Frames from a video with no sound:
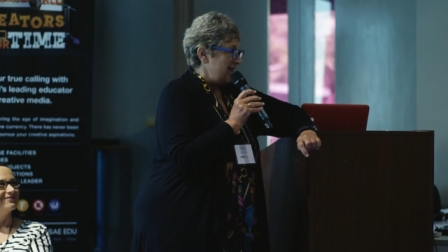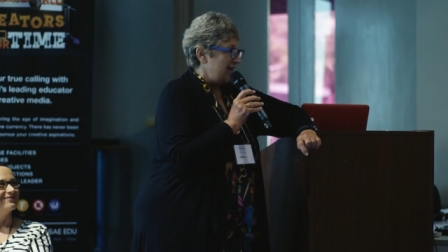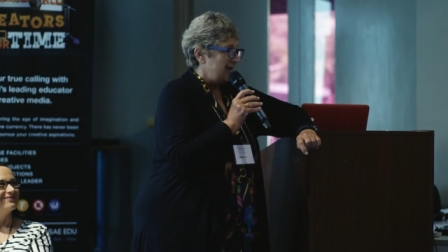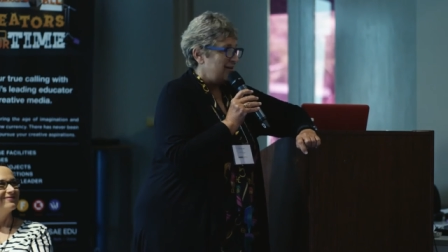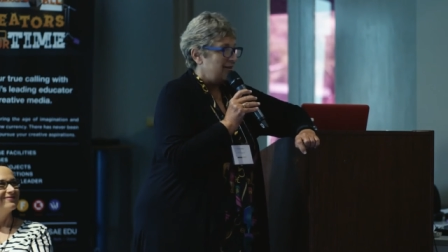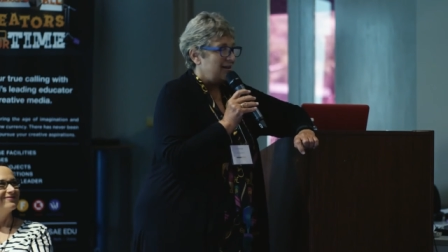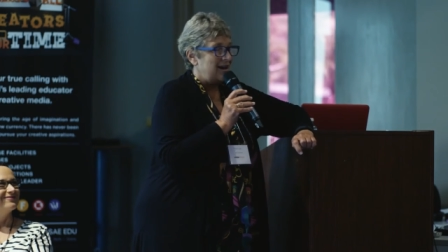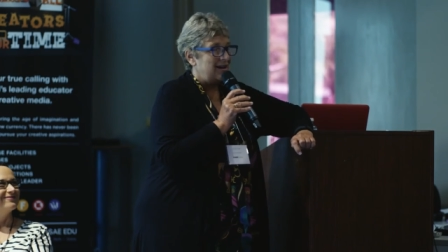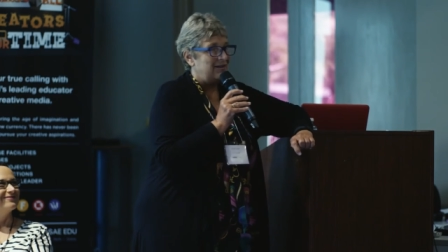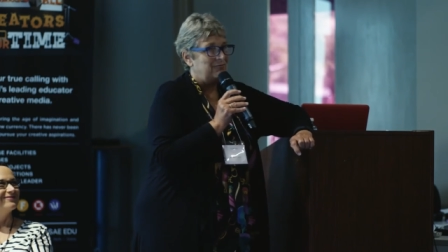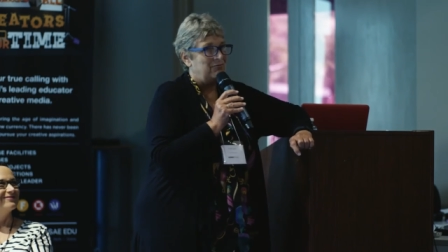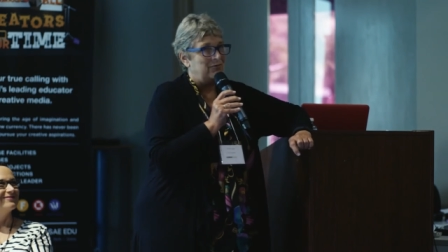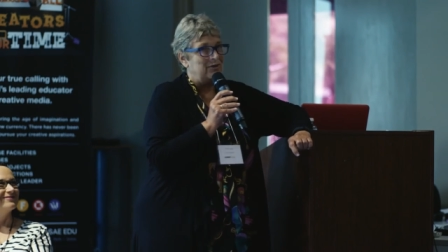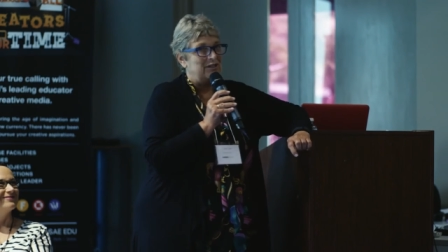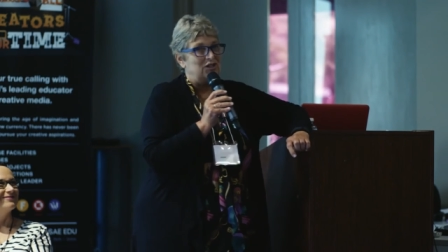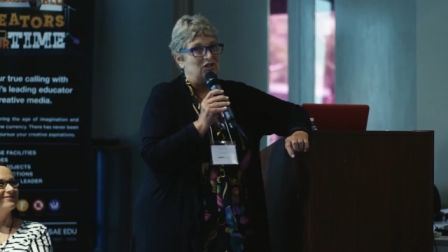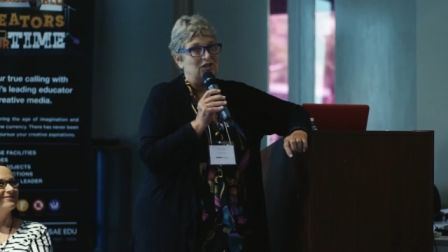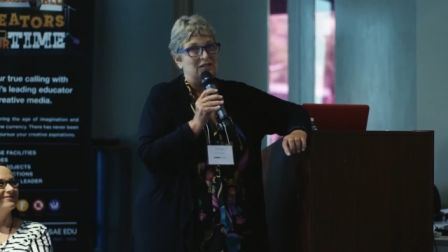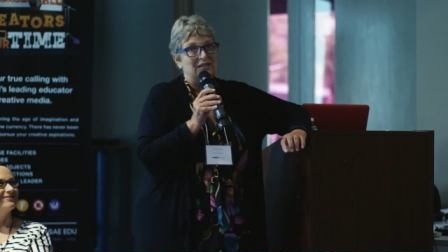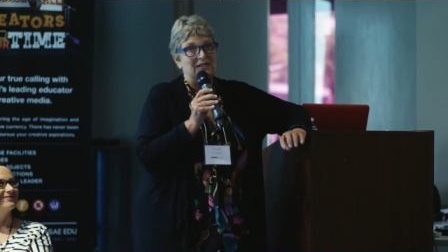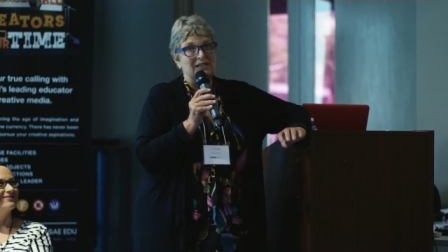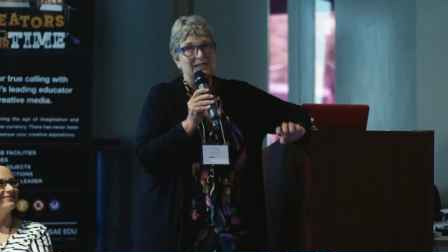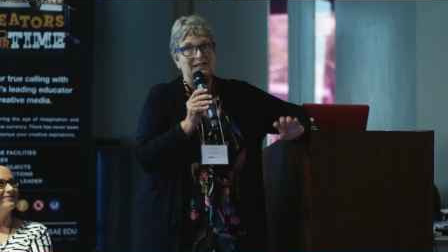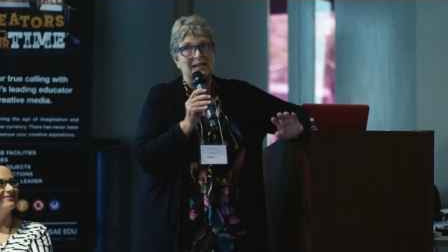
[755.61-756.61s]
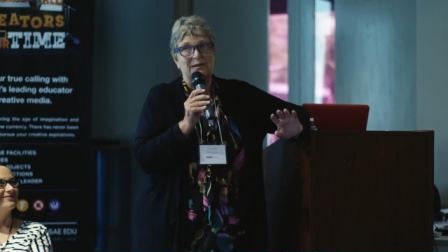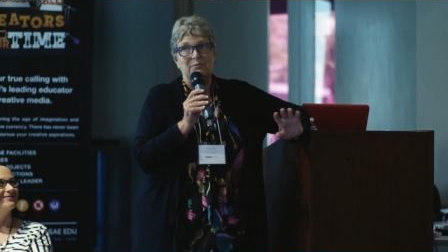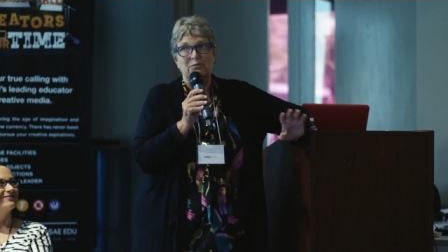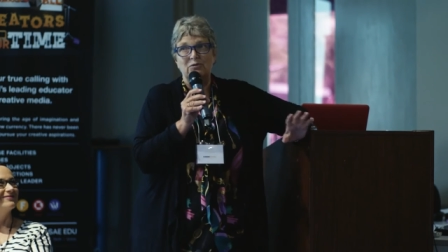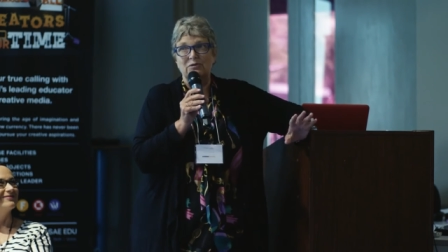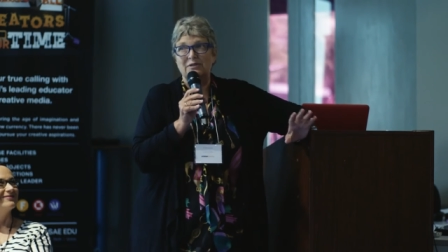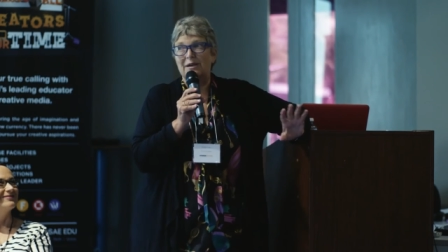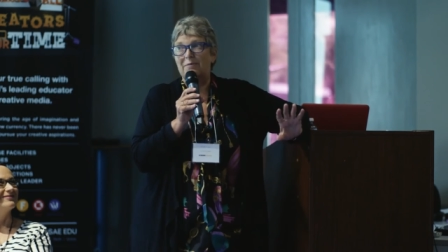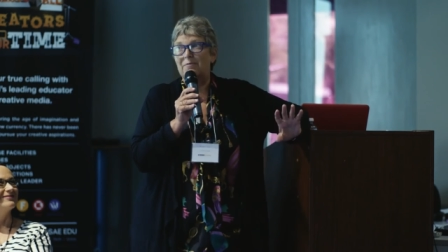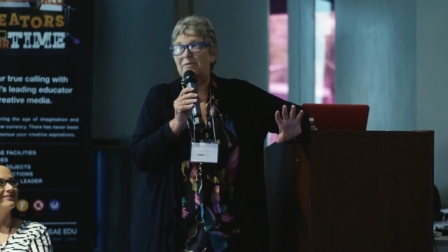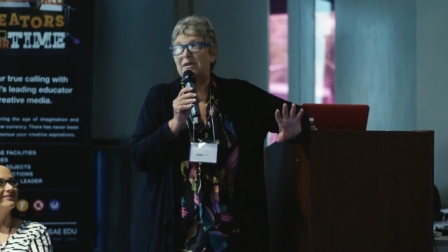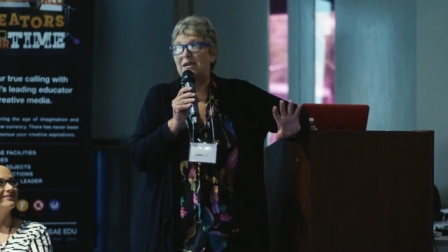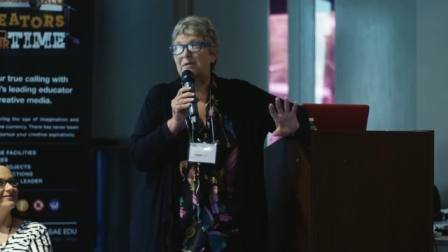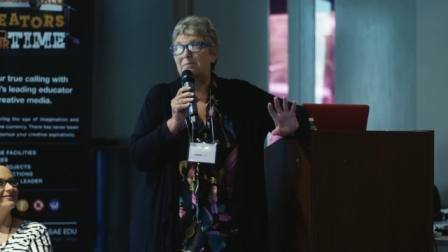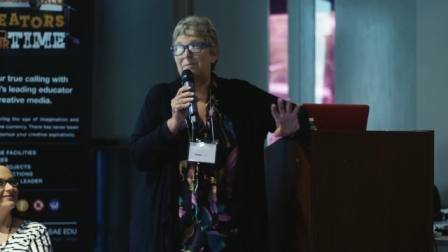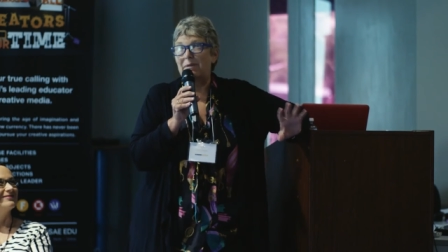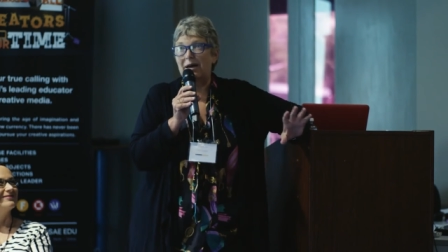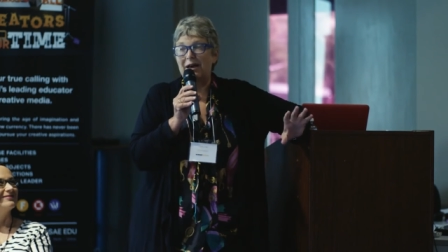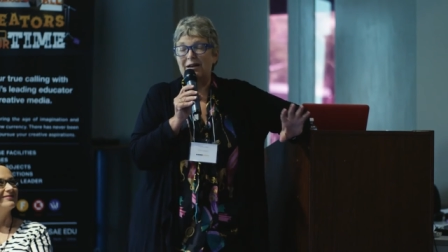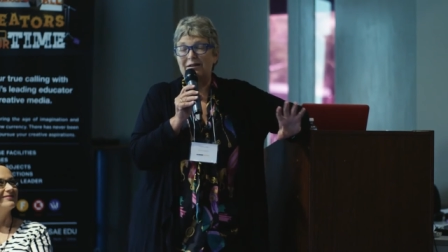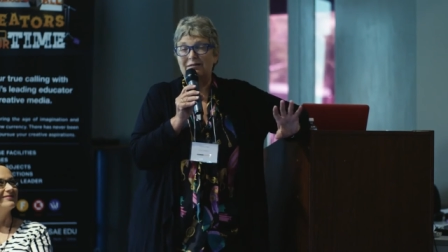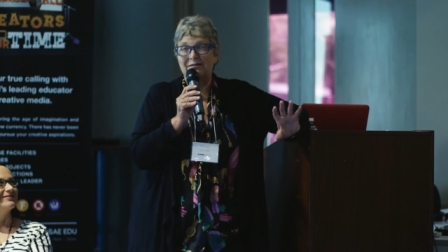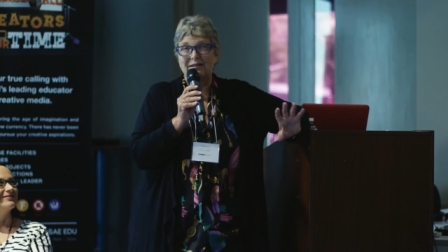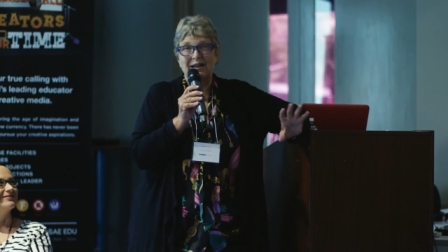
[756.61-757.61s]
And I'd, we just assembled something
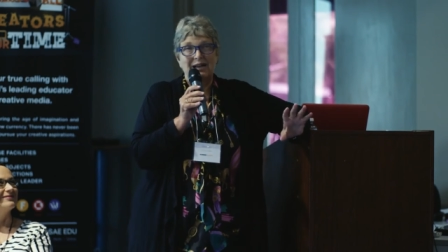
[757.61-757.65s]
about